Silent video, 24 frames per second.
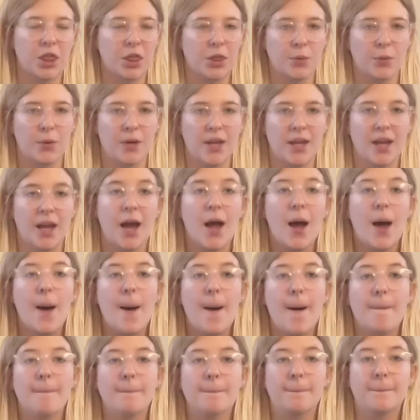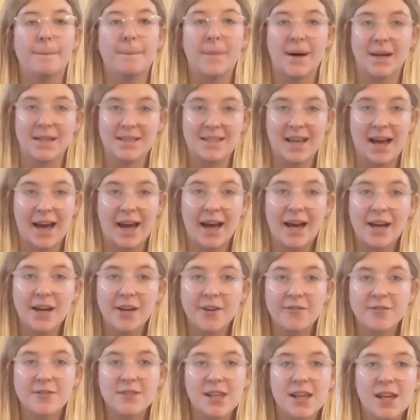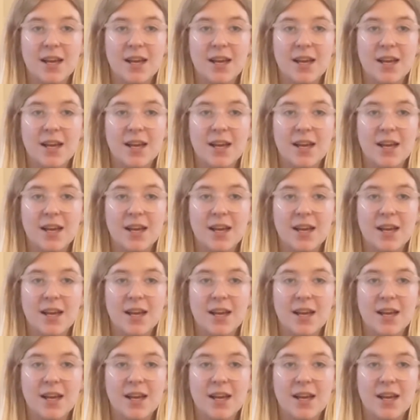3 must-haves.